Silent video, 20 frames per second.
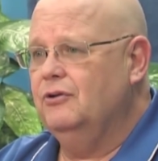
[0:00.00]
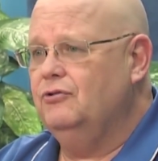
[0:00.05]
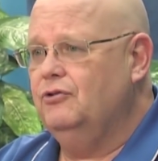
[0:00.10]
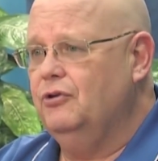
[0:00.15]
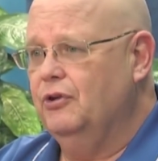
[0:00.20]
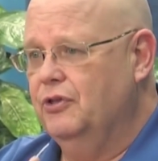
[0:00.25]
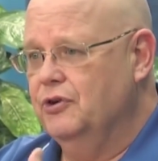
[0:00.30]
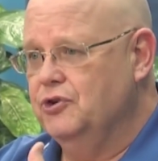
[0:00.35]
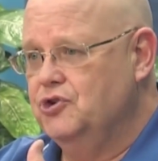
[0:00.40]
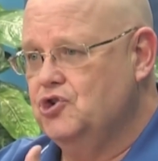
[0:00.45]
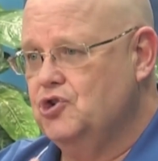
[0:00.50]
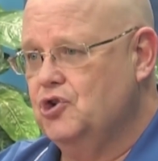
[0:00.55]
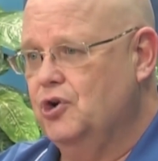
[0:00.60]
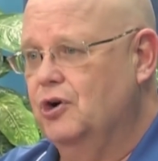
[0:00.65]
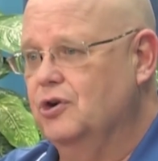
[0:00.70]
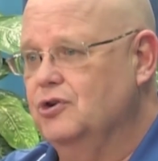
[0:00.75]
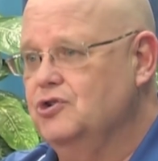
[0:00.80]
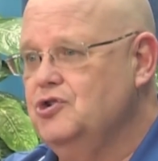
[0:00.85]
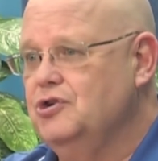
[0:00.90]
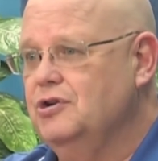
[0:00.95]
to the
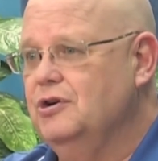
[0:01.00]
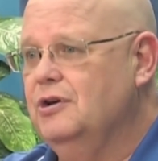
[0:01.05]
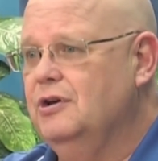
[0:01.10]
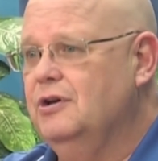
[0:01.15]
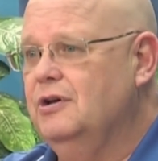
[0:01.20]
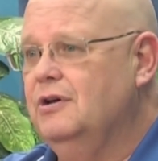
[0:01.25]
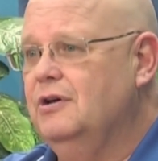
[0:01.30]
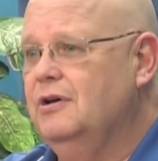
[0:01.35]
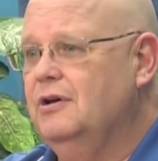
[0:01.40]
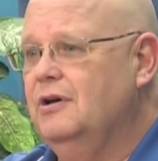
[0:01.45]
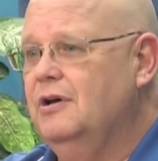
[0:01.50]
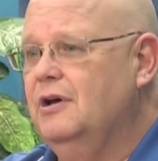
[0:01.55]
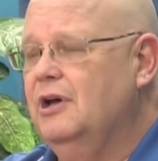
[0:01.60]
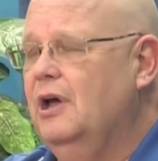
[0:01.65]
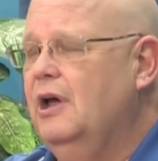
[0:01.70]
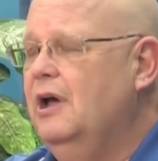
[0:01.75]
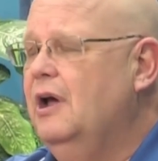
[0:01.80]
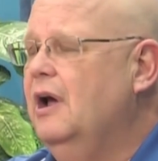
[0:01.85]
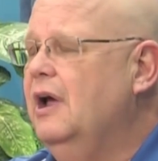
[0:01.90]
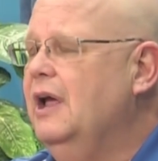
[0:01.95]
church
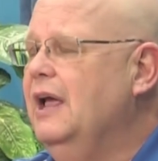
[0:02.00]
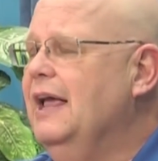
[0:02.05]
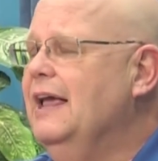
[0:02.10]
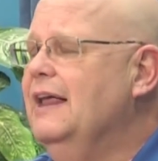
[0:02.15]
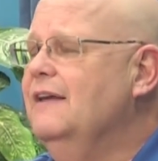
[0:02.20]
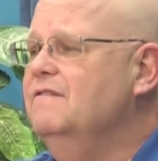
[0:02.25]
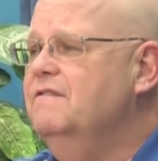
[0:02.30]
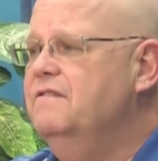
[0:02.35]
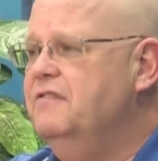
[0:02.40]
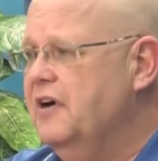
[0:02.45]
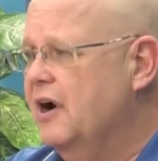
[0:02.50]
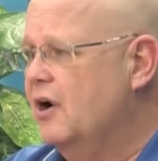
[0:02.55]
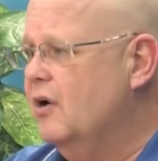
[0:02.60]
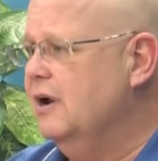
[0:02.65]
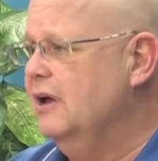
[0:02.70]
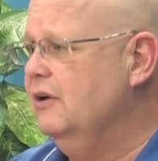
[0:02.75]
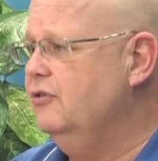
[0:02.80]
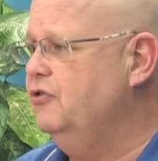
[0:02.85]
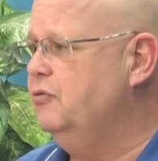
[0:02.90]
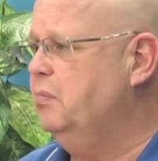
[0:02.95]
in
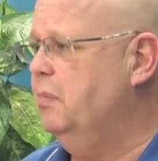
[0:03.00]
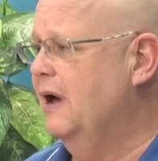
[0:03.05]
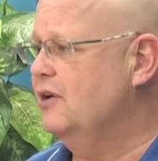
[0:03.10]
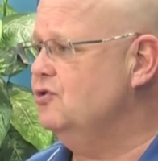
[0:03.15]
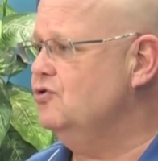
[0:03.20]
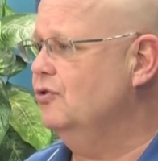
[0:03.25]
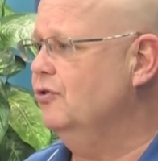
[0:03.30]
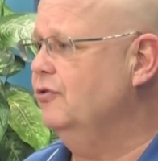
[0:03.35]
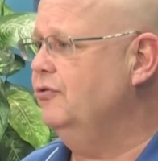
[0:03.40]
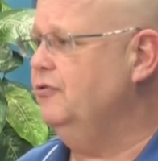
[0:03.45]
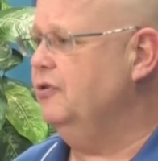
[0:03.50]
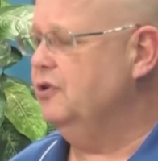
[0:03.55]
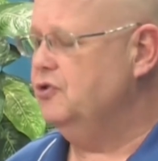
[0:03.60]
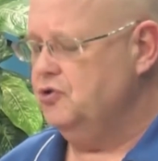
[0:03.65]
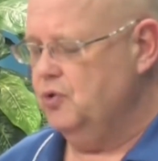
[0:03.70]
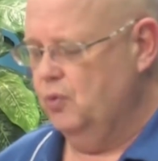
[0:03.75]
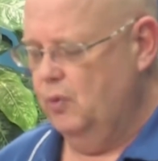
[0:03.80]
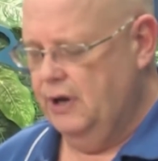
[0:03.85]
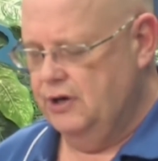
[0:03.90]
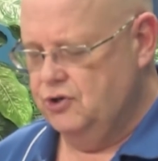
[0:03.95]
very special
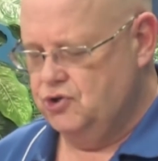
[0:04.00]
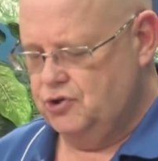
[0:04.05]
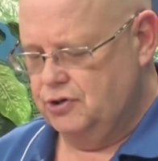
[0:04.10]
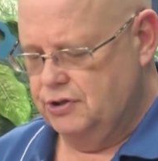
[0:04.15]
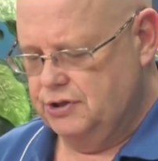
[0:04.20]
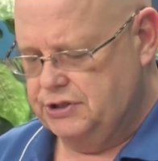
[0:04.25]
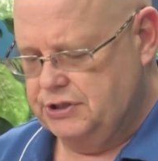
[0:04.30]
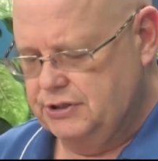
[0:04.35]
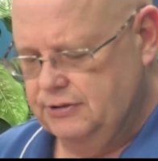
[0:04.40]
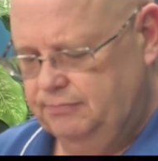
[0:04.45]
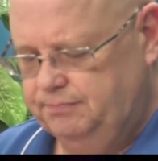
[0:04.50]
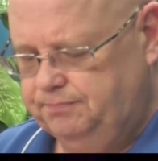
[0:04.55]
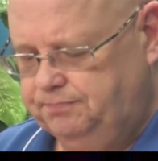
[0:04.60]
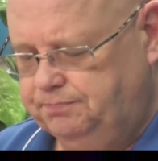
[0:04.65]
situations?